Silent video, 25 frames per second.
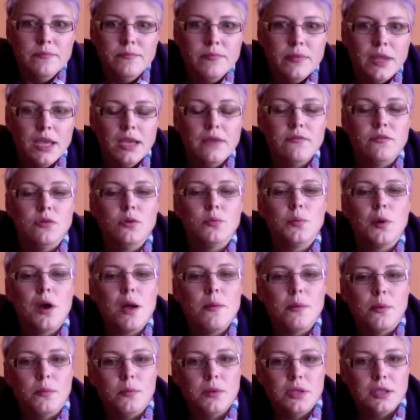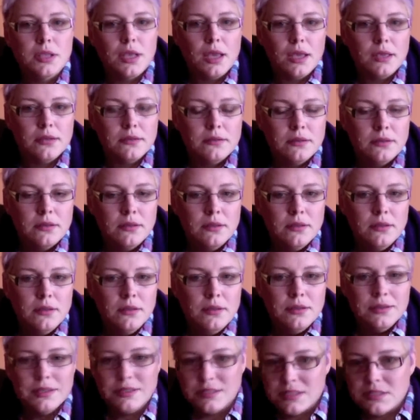I have no problem with that.
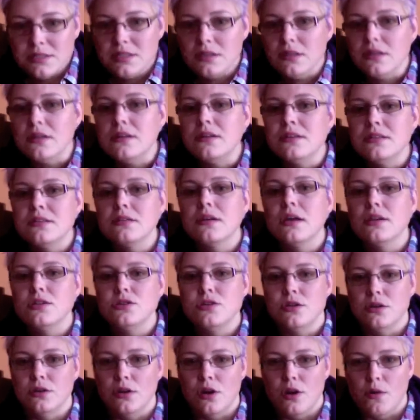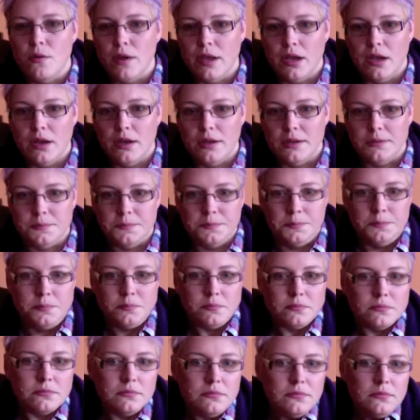That's still a discussion going on.
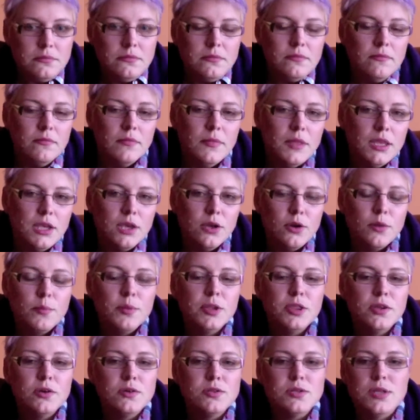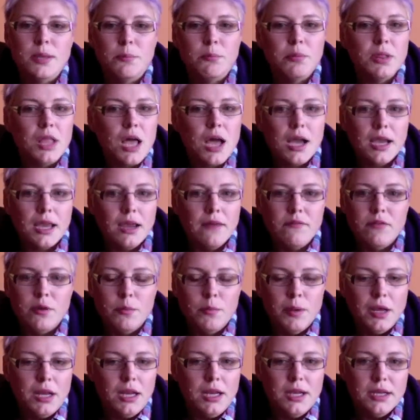But those that block
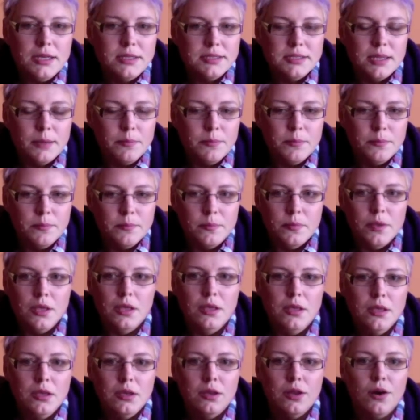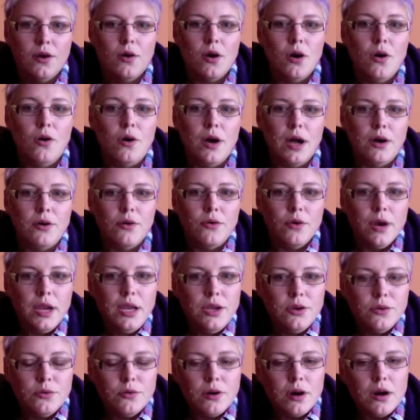everybody except, oh, how
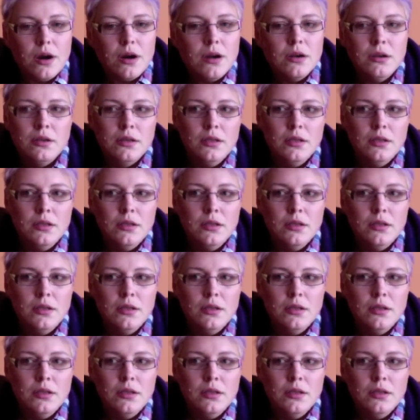great you are,